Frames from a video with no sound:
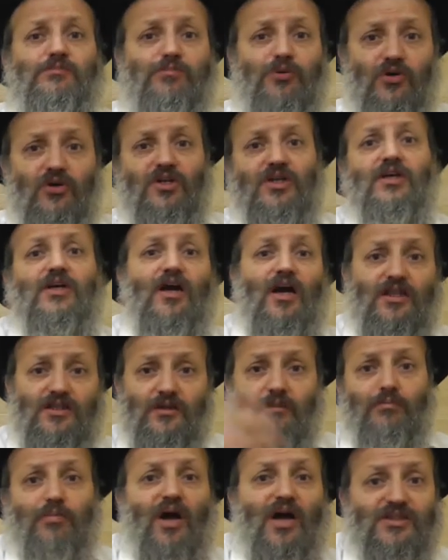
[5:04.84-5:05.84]
putting on
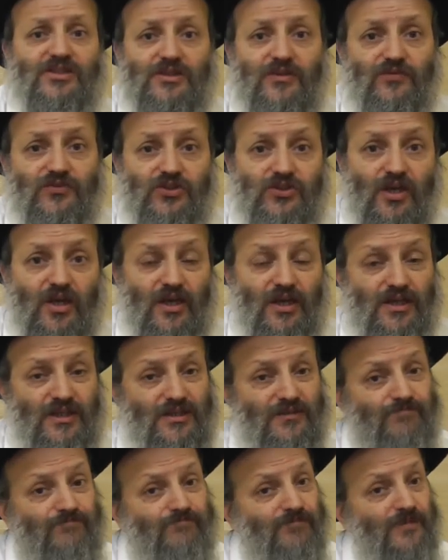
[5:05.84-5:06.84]
the positive
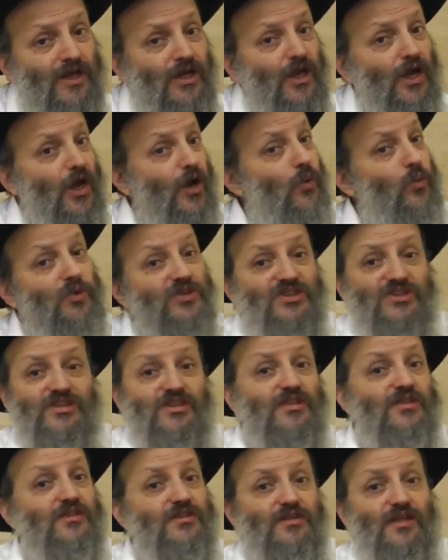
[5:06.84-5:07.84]
side, was
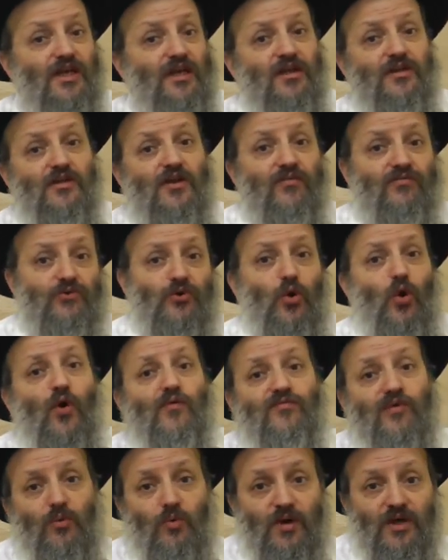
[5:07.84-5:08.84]
still not enough to
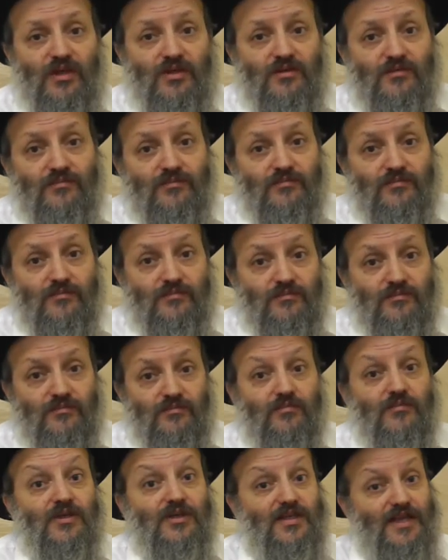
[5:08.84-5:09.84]
overweigh.
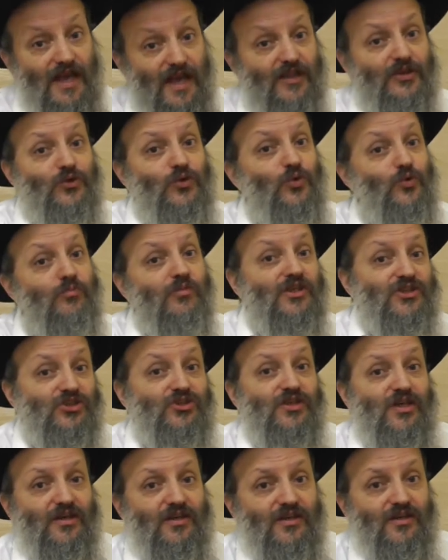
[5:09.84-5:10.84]
Yeah, too
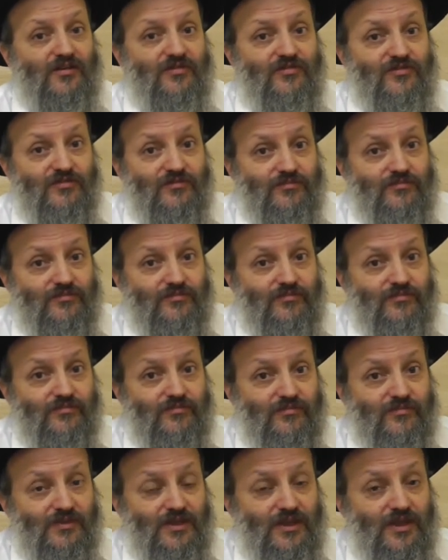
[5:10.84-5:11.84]
much negative.
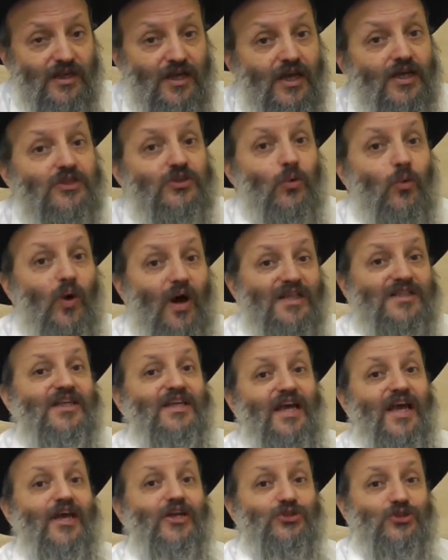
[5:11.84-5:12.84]
So what did
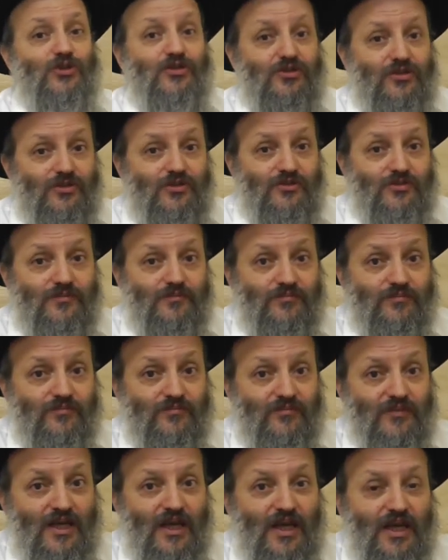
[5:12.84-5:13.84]
the angel do?
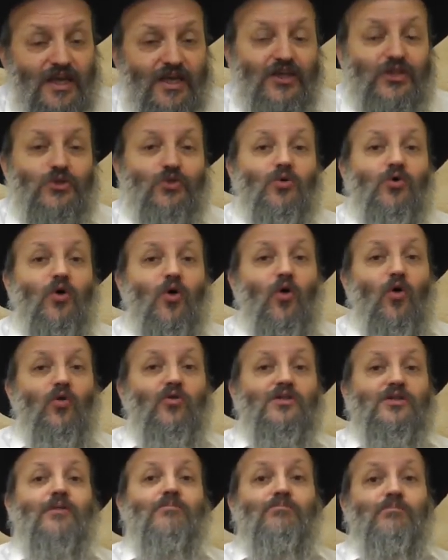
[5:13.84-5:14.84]
He took
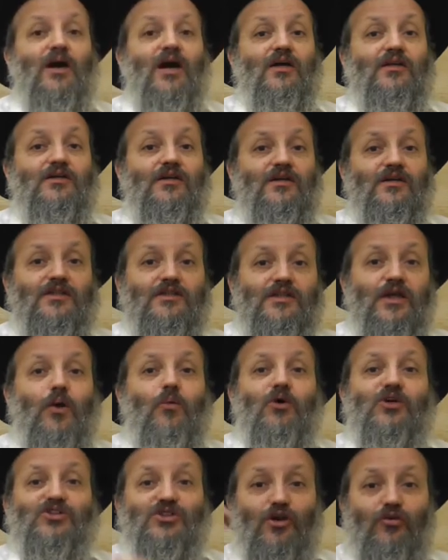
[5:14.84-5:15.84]
all the mud that
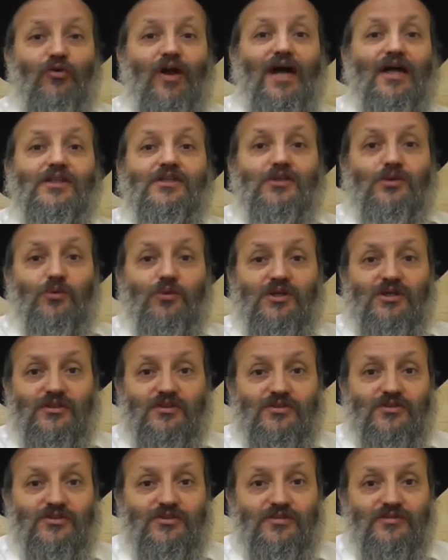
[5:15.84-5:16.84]
was around the
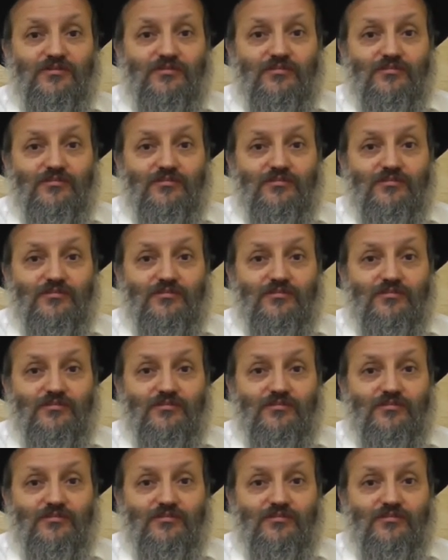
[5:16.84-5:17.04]
wheels.